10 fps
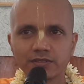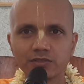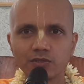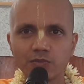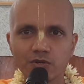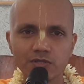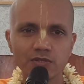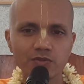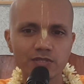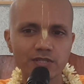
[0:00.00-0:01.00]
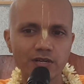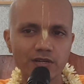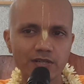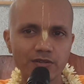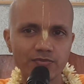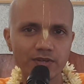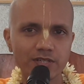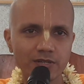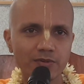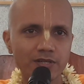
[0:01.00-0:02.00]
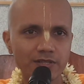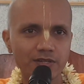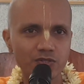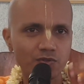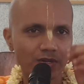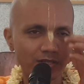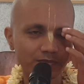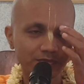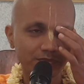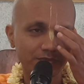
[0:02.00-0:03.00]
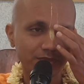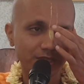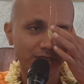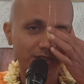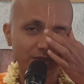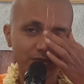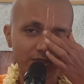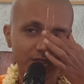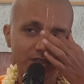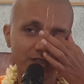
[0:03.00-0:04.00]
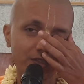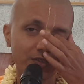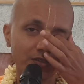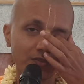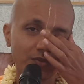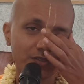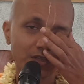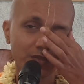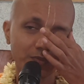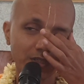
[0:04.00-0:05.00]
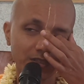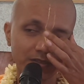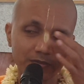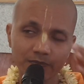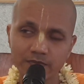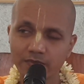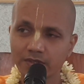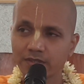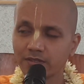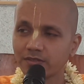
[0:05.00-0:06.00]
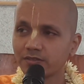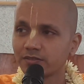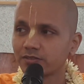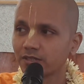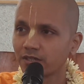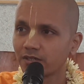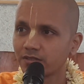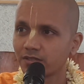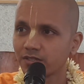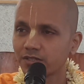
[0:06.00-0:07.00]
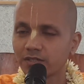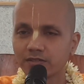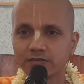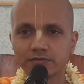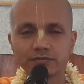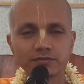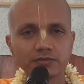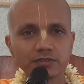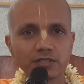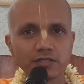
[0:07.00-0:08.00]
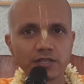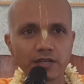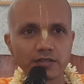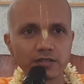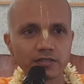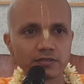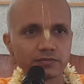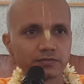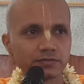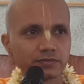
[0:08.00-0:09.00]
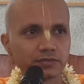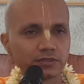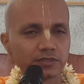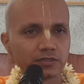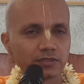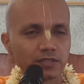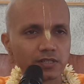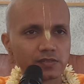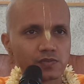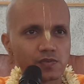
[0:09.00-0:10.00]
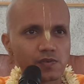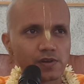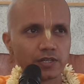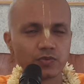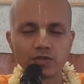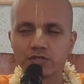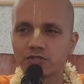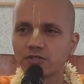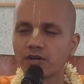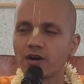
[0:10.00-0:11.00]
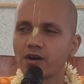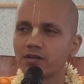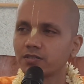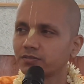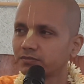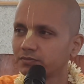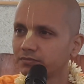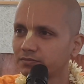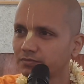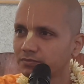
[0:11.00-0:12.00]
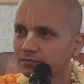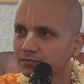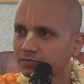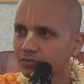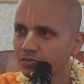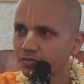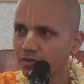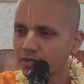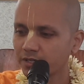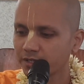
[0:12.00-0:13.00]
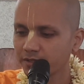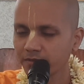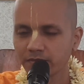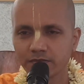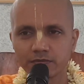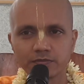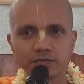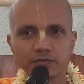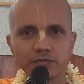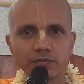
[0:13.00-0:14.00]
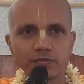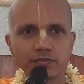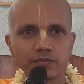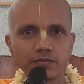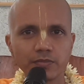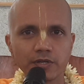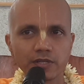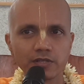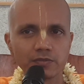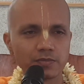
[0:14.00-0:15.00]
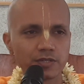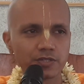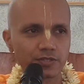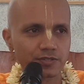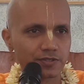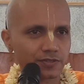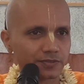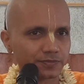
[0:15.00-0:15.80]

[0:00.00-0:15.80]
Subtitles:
So a person who is infected by Rajaguna, you will see that he will always run behind Sangha, Krishna. He is hankering and he works hard for attaining material pleasures.